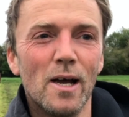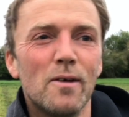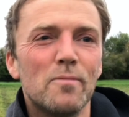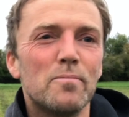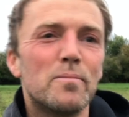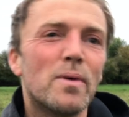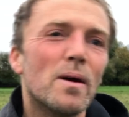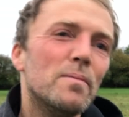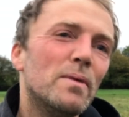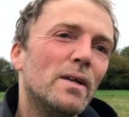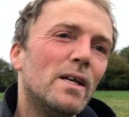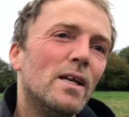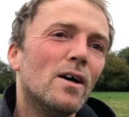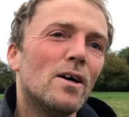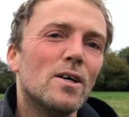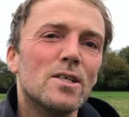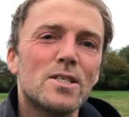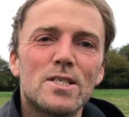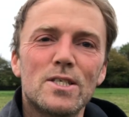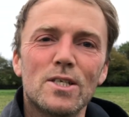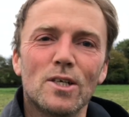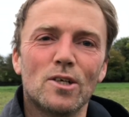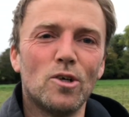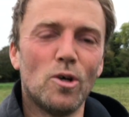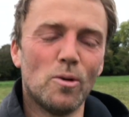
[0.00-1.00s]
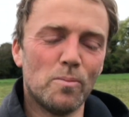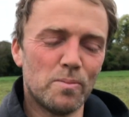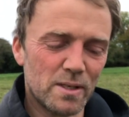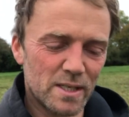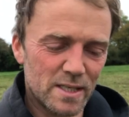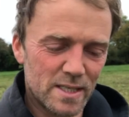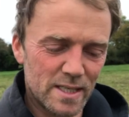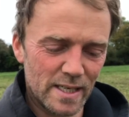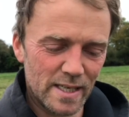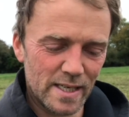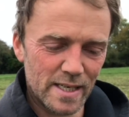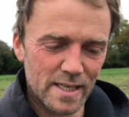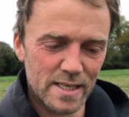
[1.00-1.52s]
Probably lost a couple of
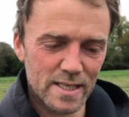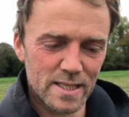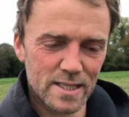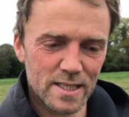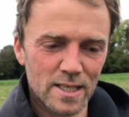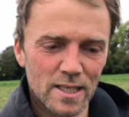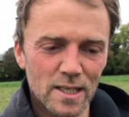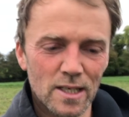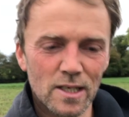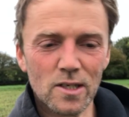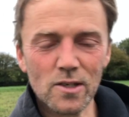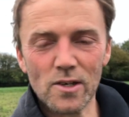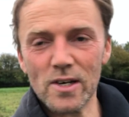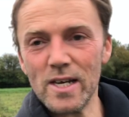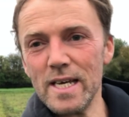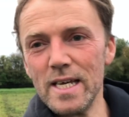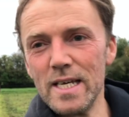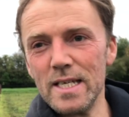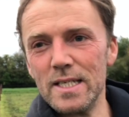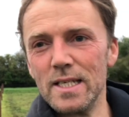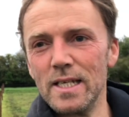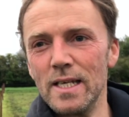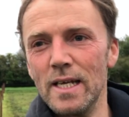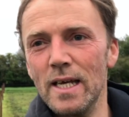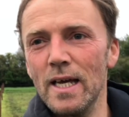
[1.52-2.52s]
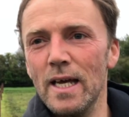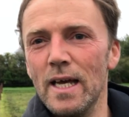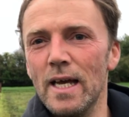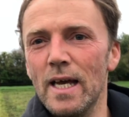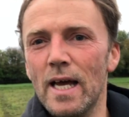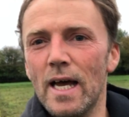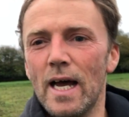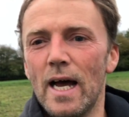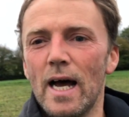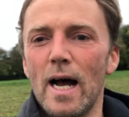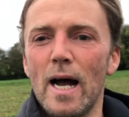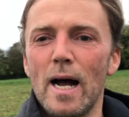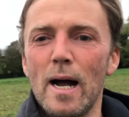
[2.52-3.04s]
days grazing,
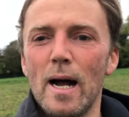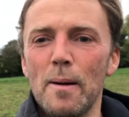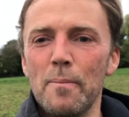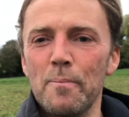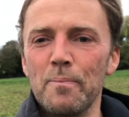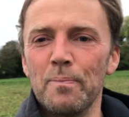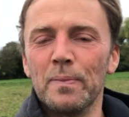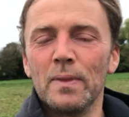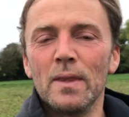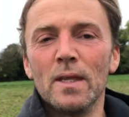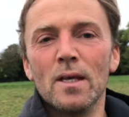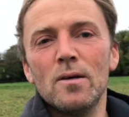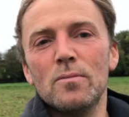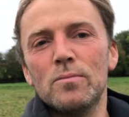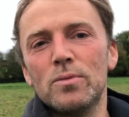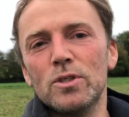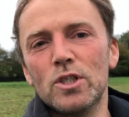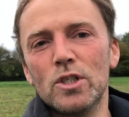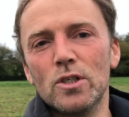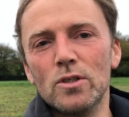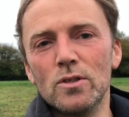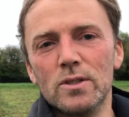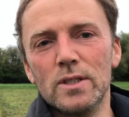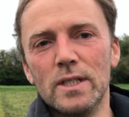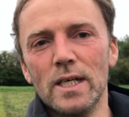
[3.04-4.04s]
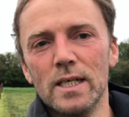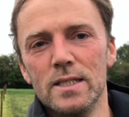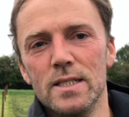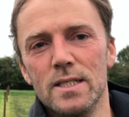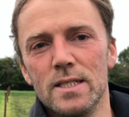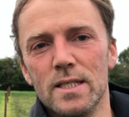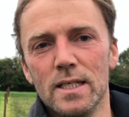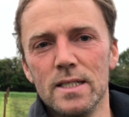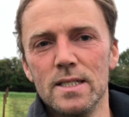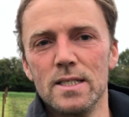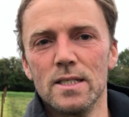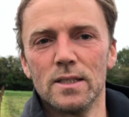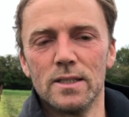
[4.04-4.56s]
but sure, look,
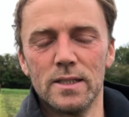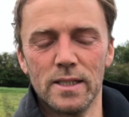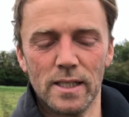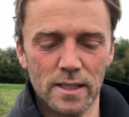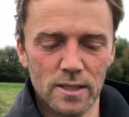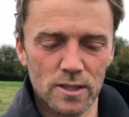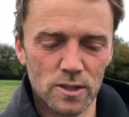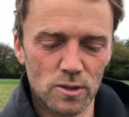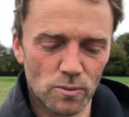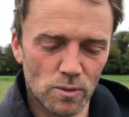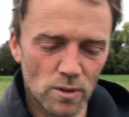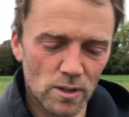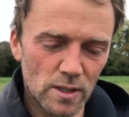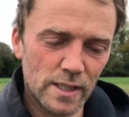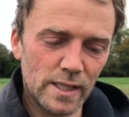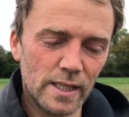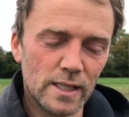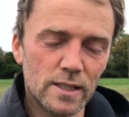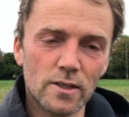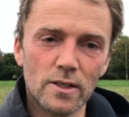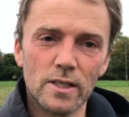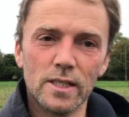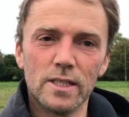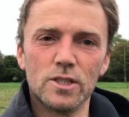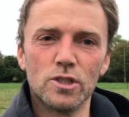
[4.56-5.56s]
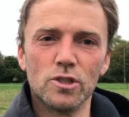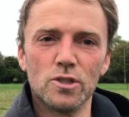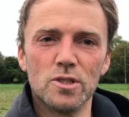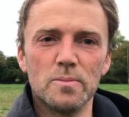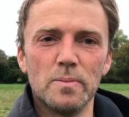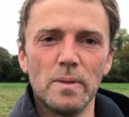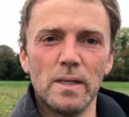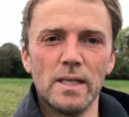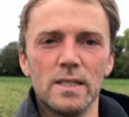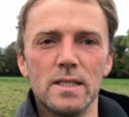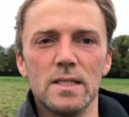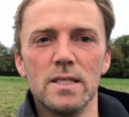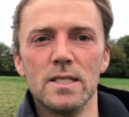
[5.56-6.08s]
that's not the end of the world either. It just
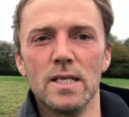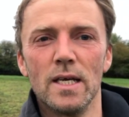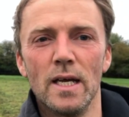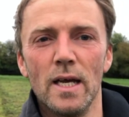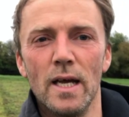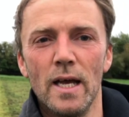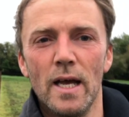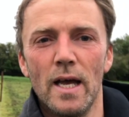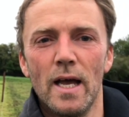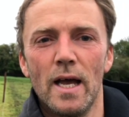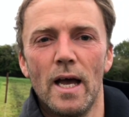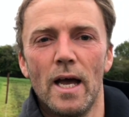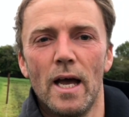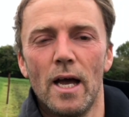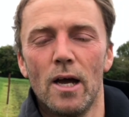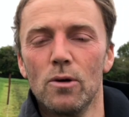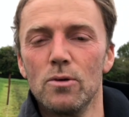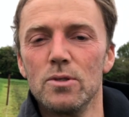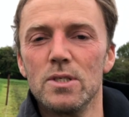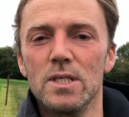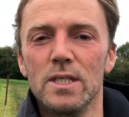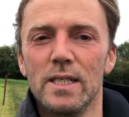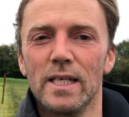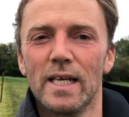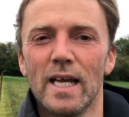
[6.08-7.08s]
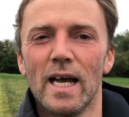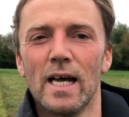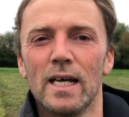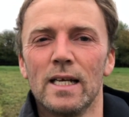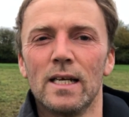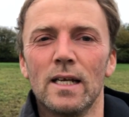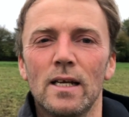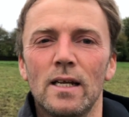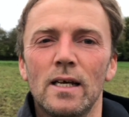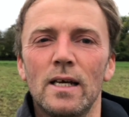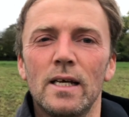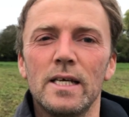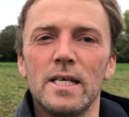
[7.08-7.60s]
means housing the
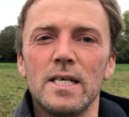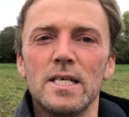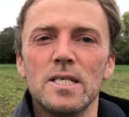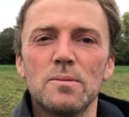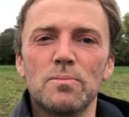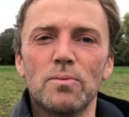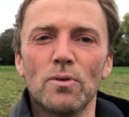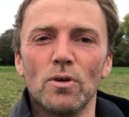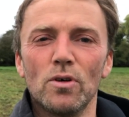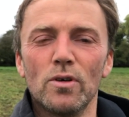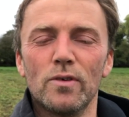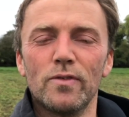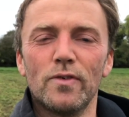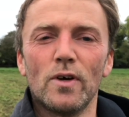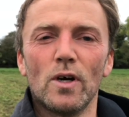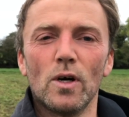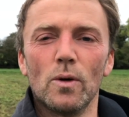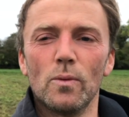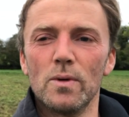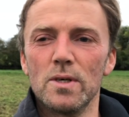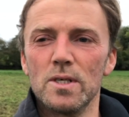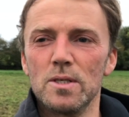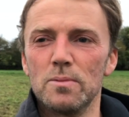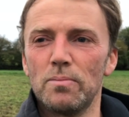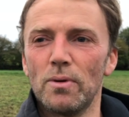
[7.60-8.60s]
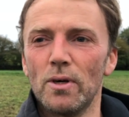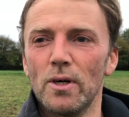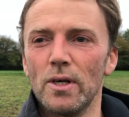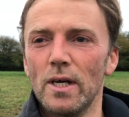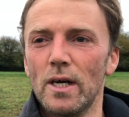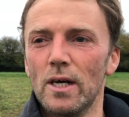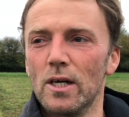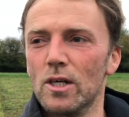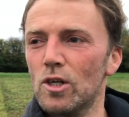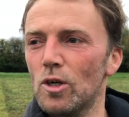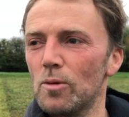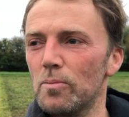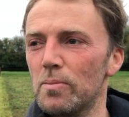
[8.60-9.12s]
cattle is brought forward by a
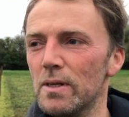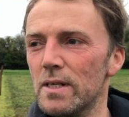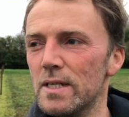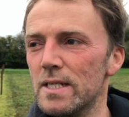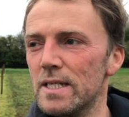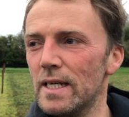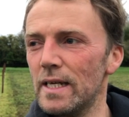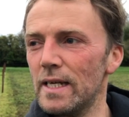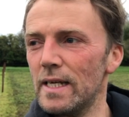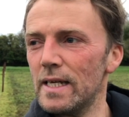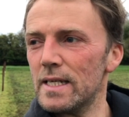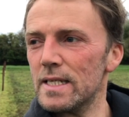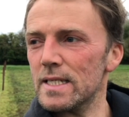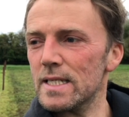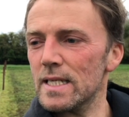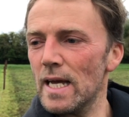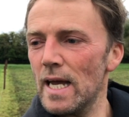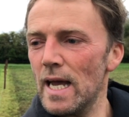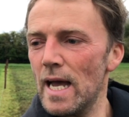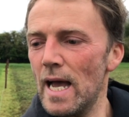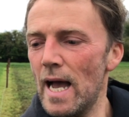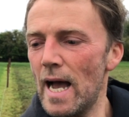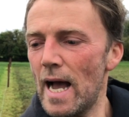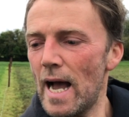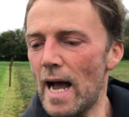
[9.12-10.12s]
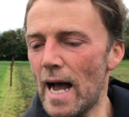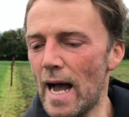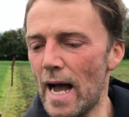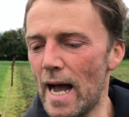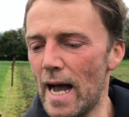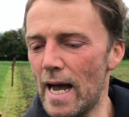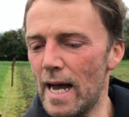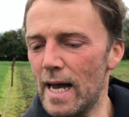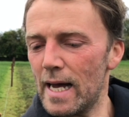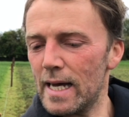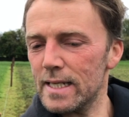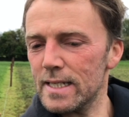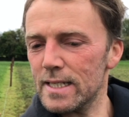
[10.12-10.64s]
couple of days.
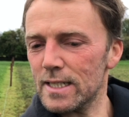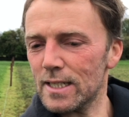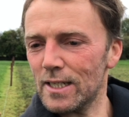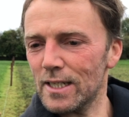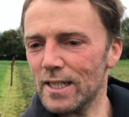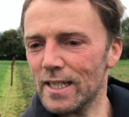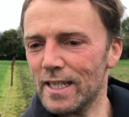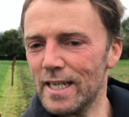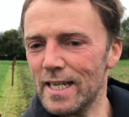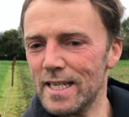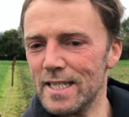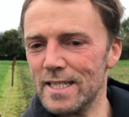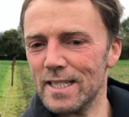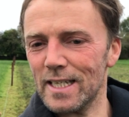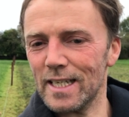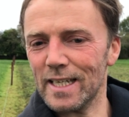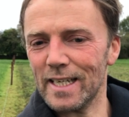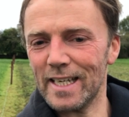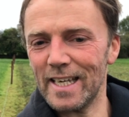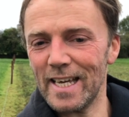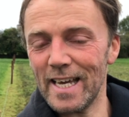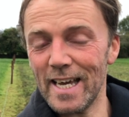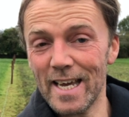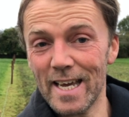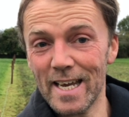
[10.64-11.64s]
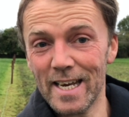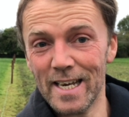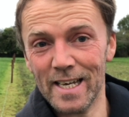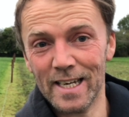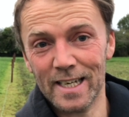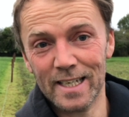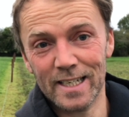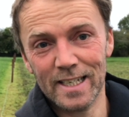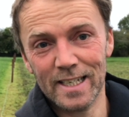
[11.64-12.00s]
And I guess, again,